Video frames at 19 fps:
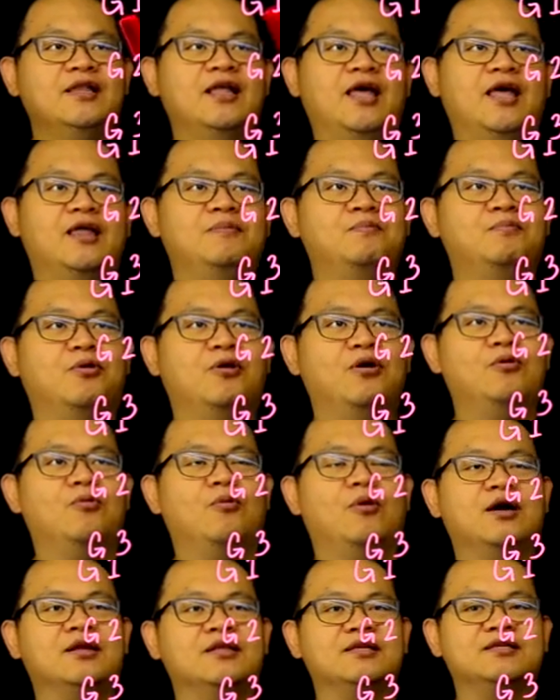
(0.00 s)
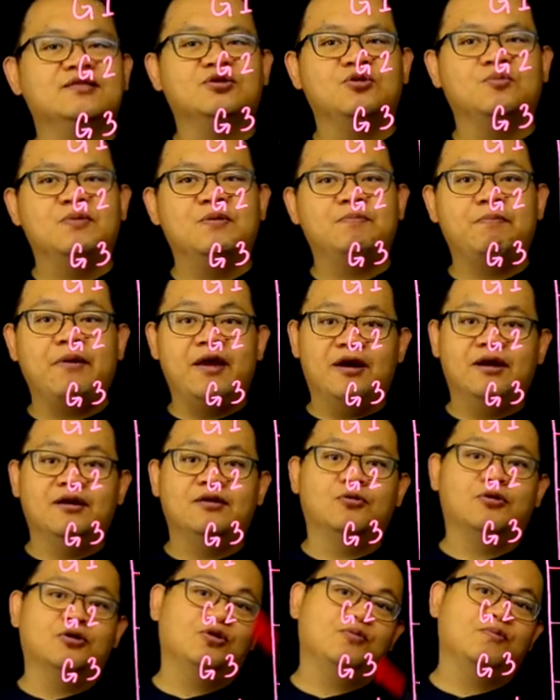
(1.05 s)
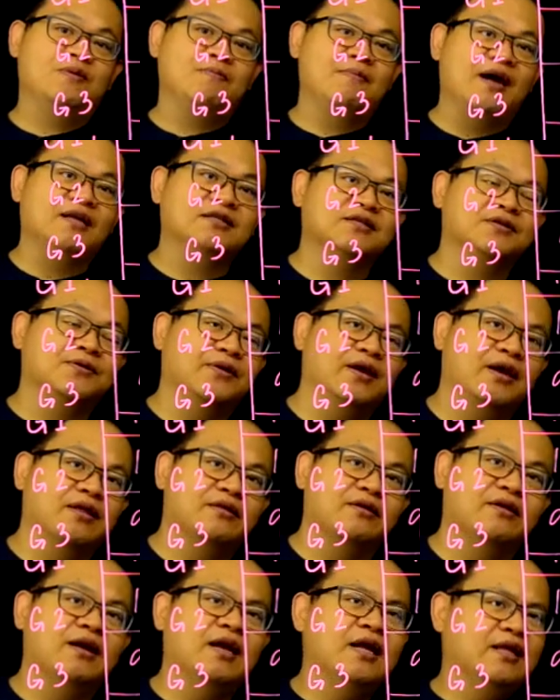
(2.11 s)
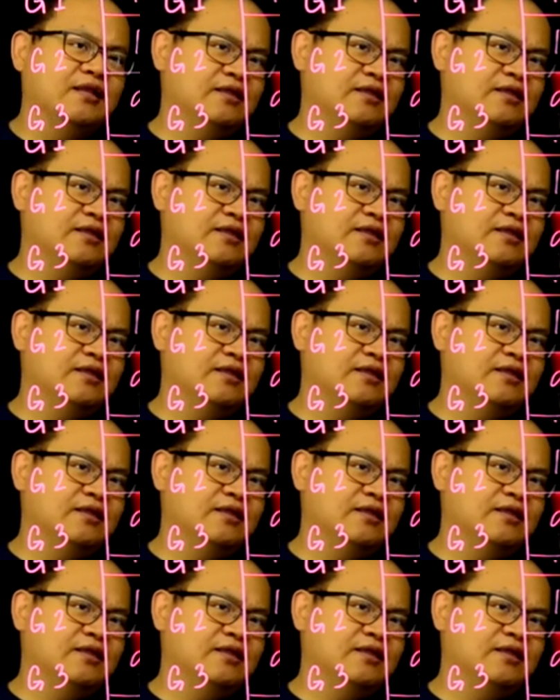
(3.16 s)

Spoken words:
and boy 1 is to be paired or to be matched together,